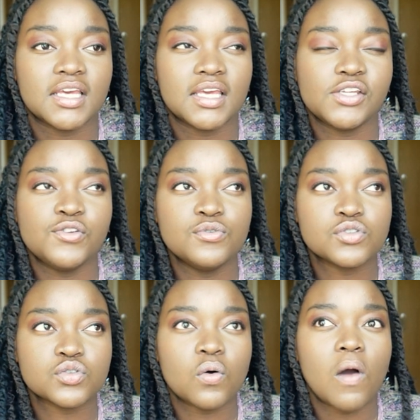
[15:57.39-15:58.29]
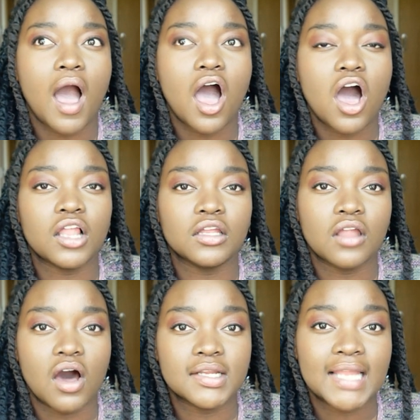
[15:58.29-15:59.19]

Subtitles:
you saw a lot.